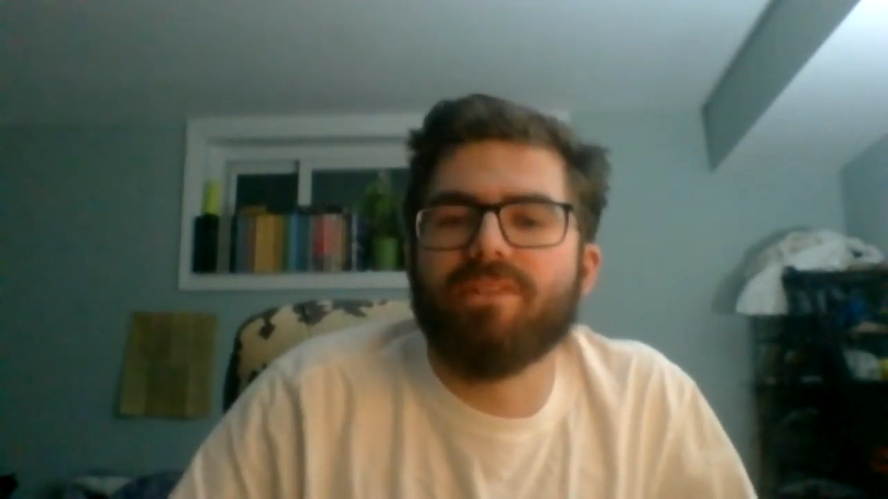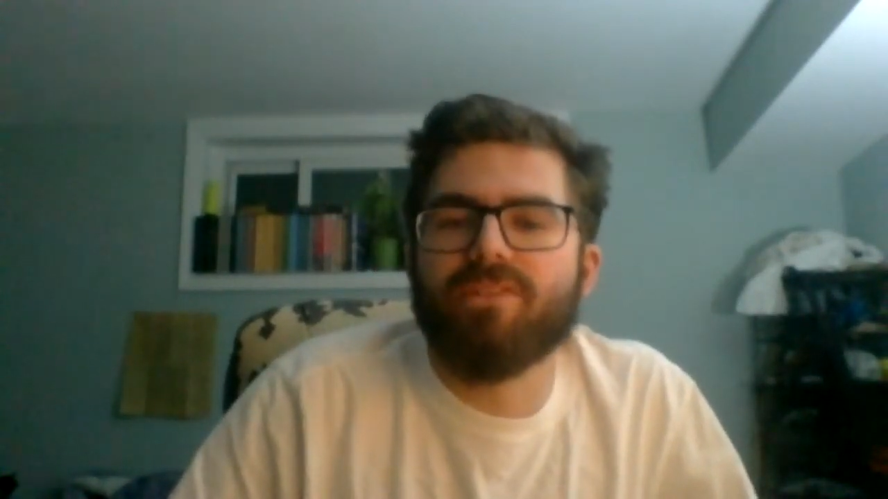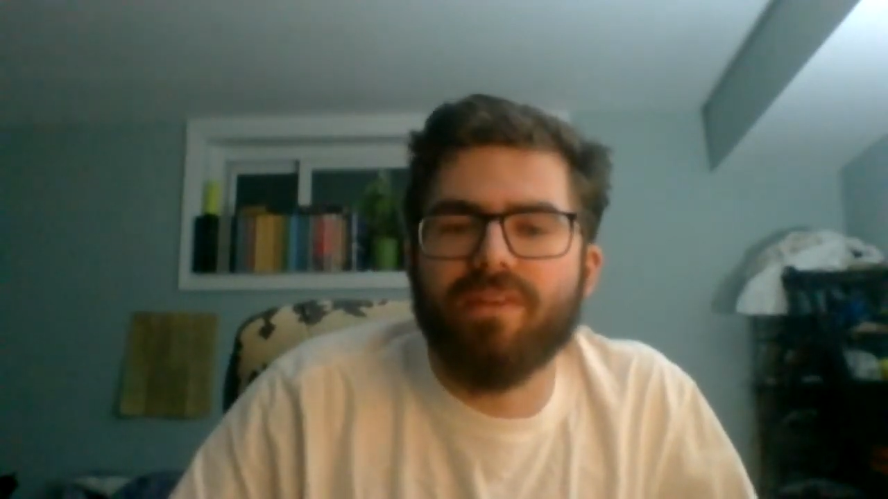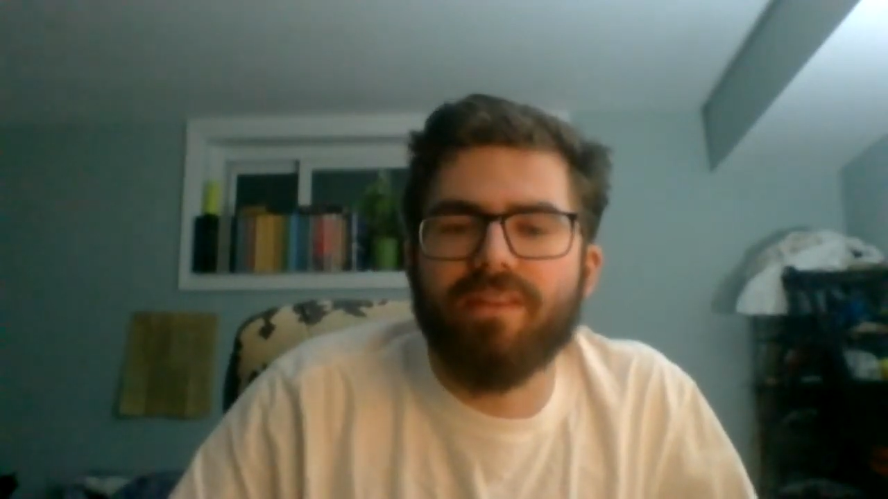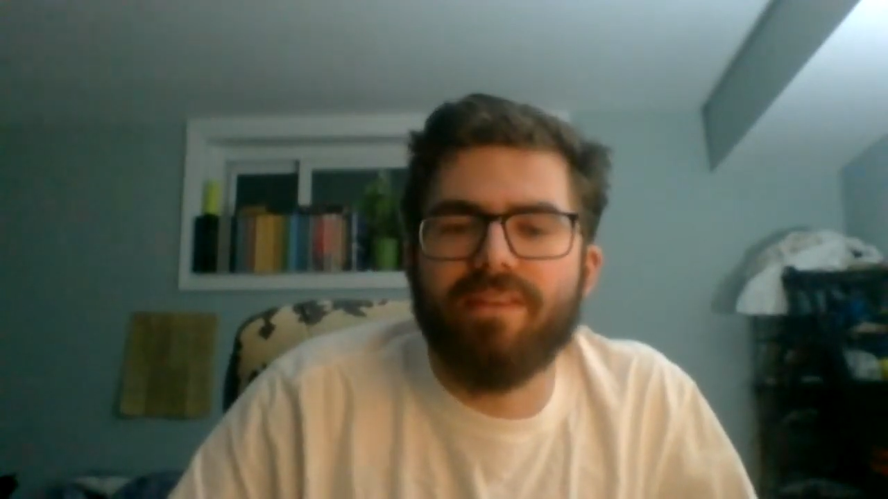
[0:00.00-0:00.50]

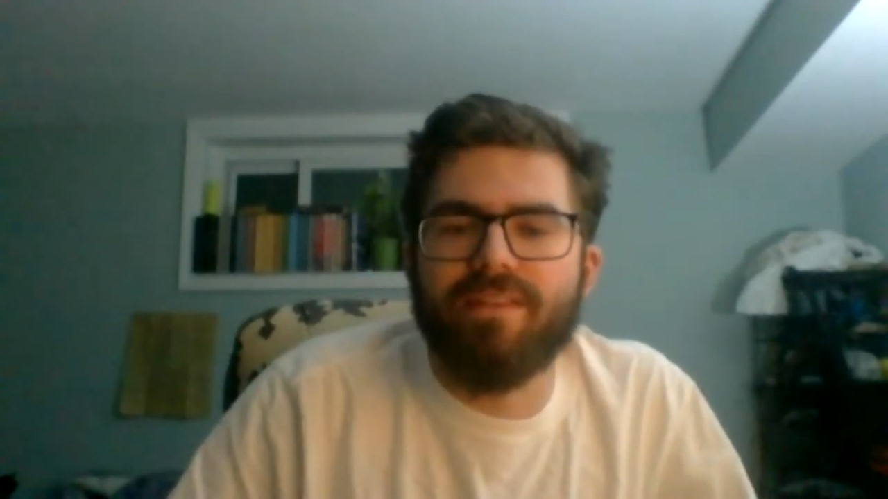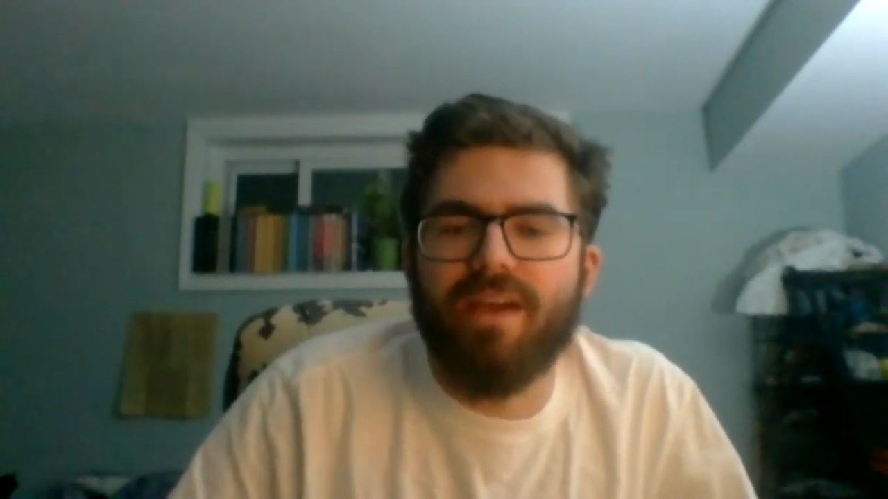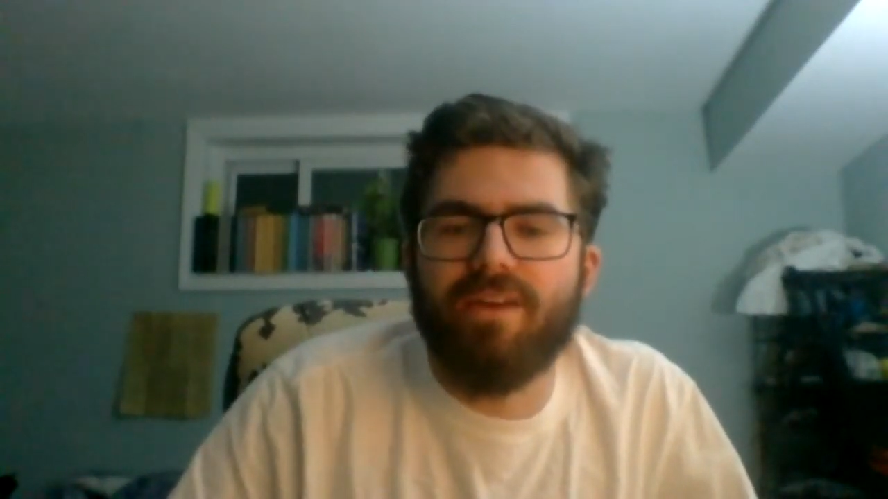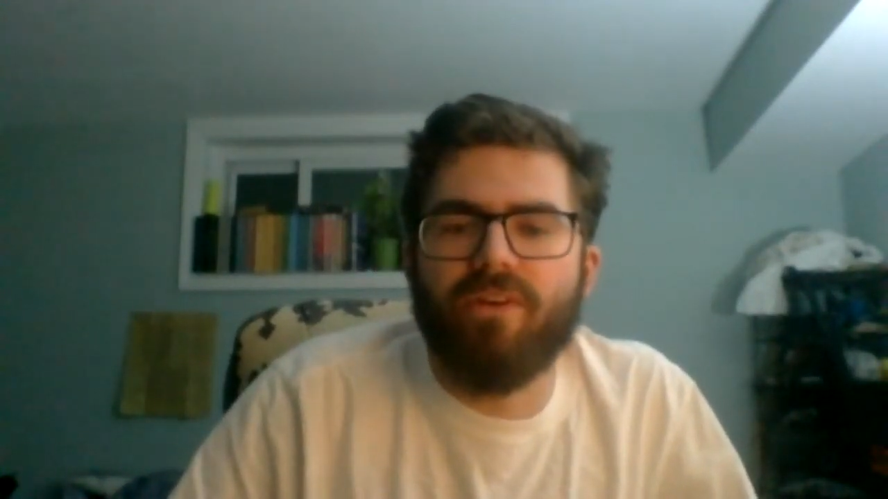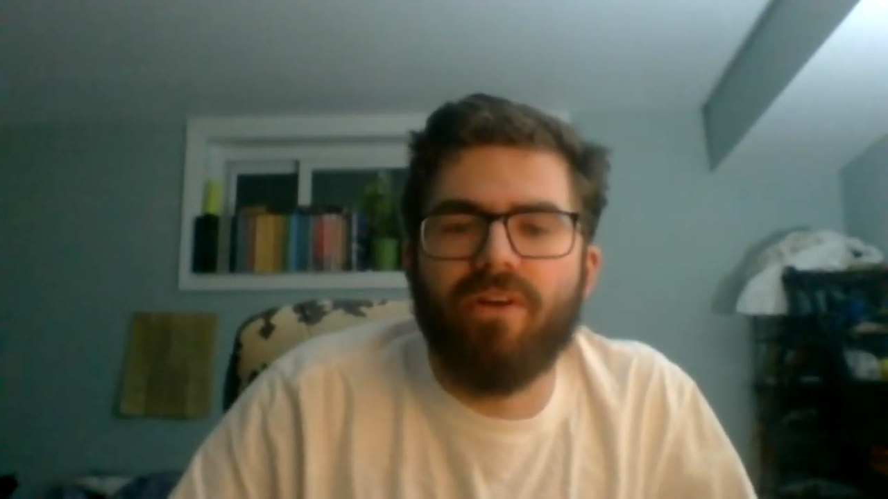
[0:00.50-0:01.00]
strictly
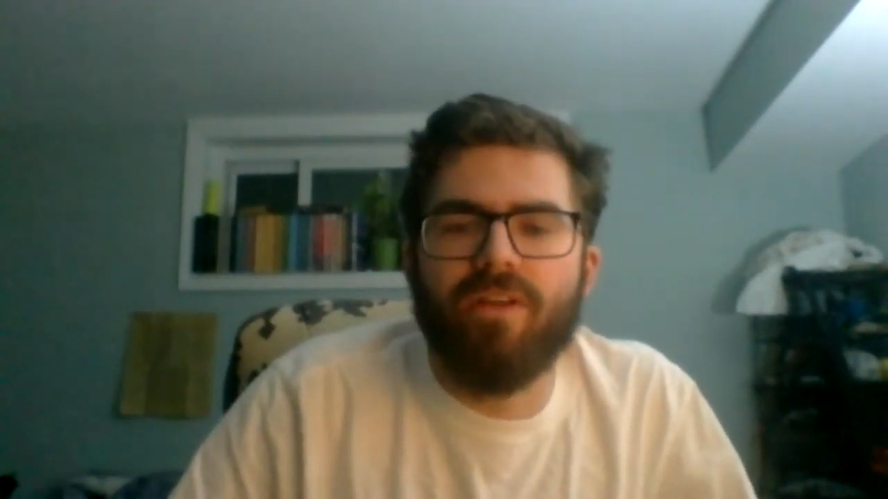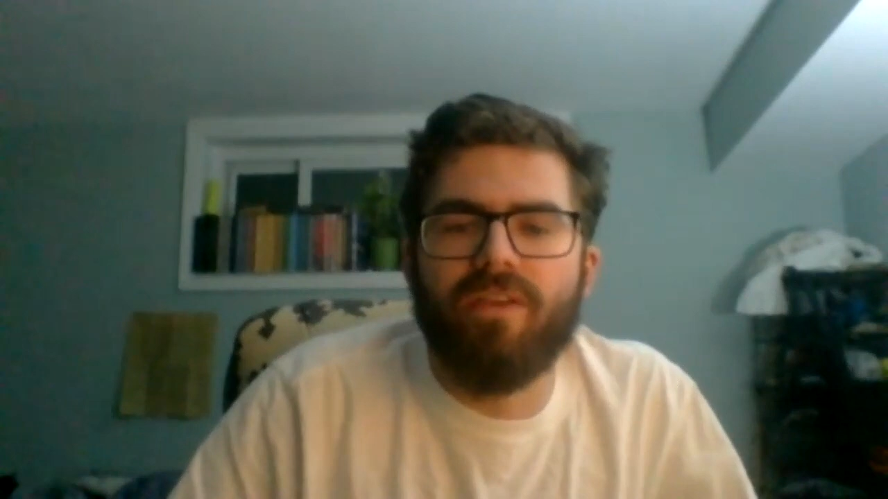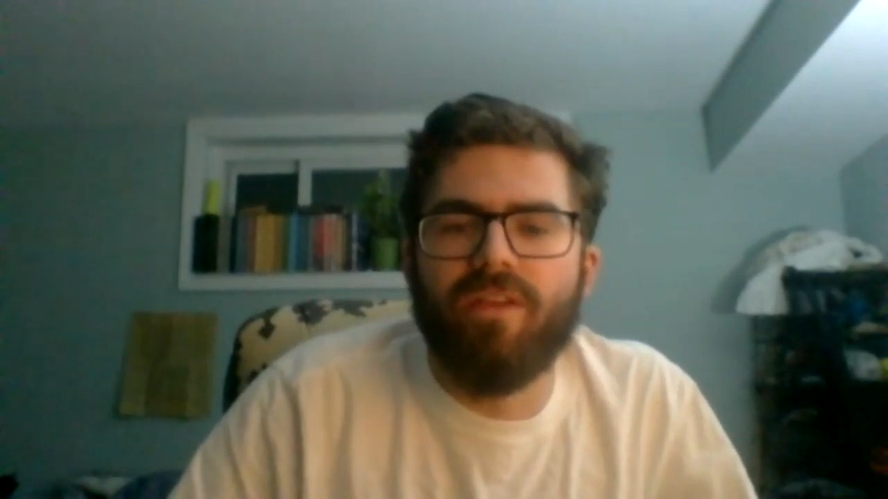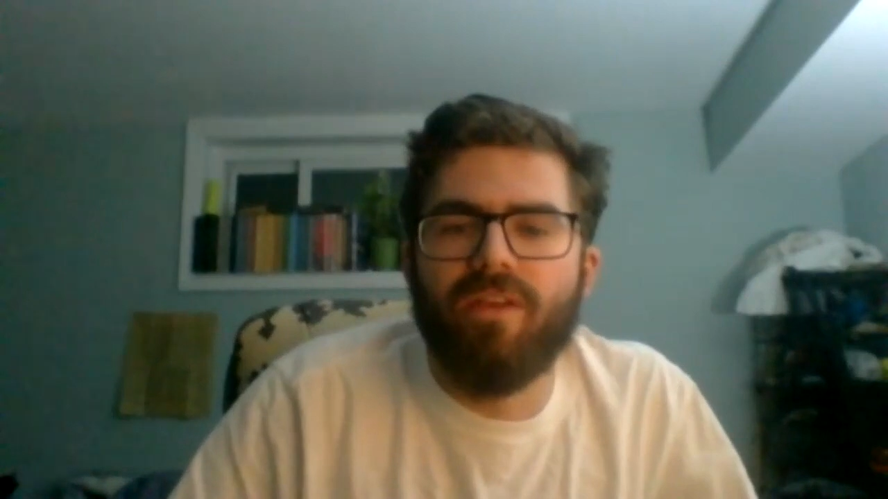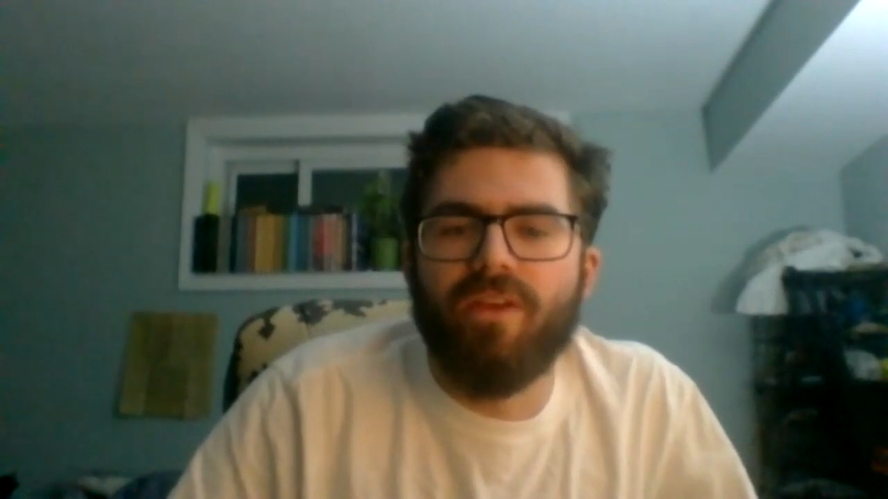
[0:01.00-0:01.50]
down
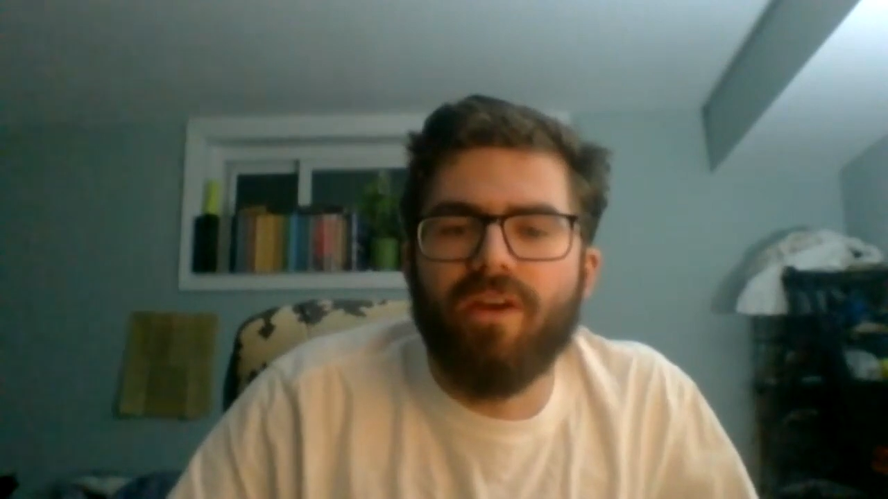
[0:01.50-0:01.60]
on